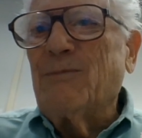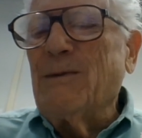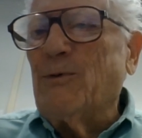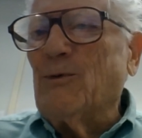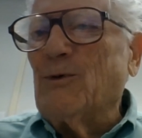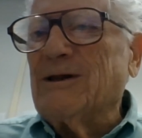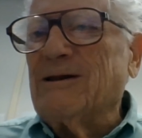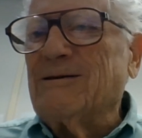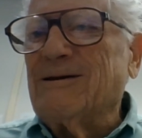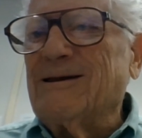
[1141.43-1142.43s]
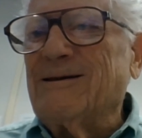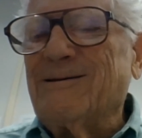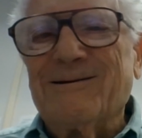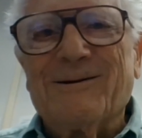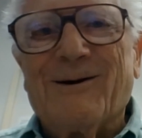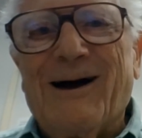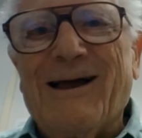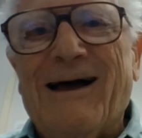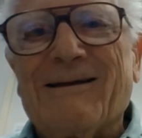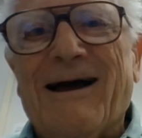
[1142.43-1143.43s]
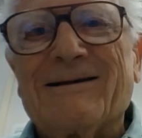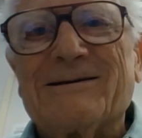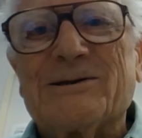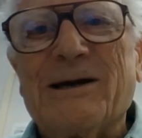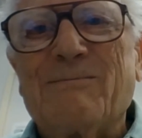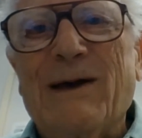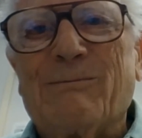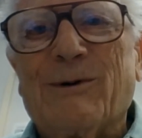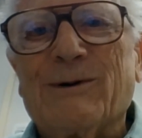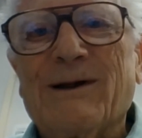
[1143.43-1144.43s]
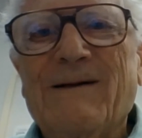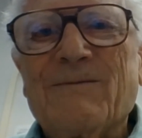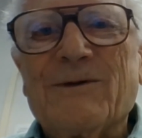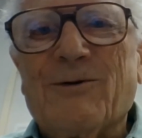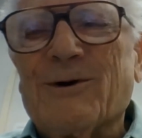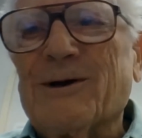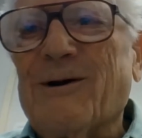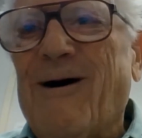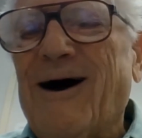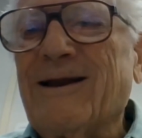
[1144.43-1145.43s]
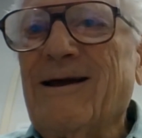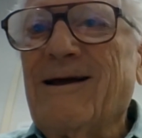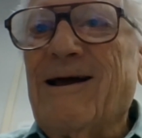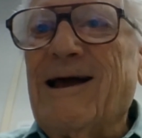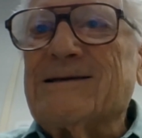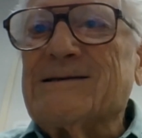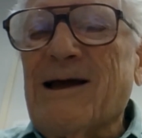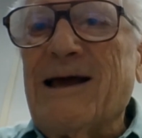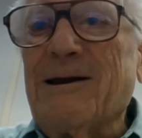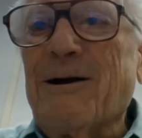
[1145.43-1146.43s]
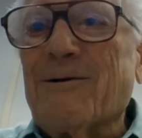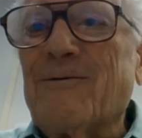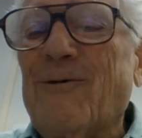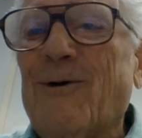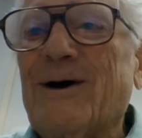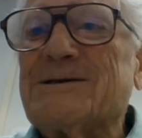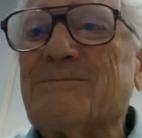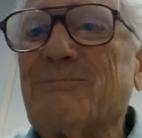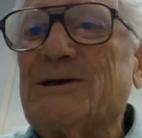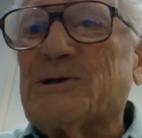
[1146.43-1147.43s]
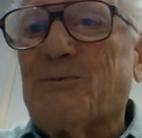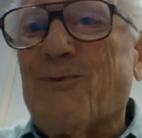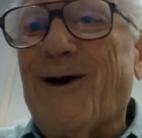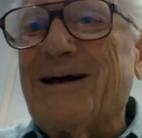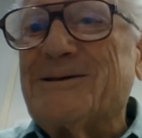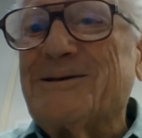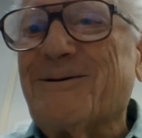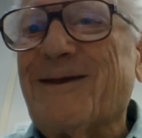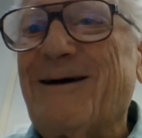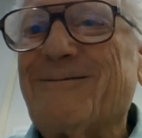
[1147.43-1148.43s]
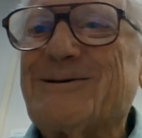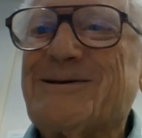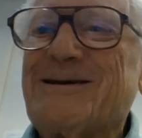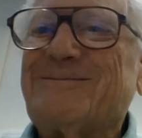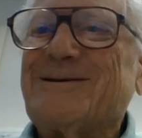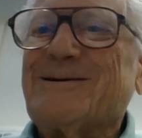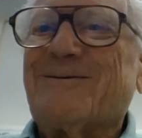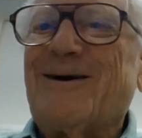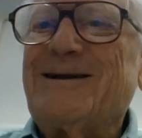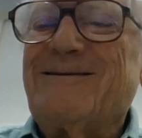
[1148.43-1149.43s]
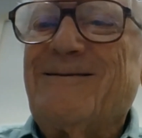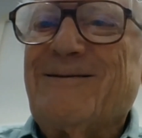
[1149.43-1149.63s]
people would, I like to see people turn it on and hear the voice and be surprised. That was a great,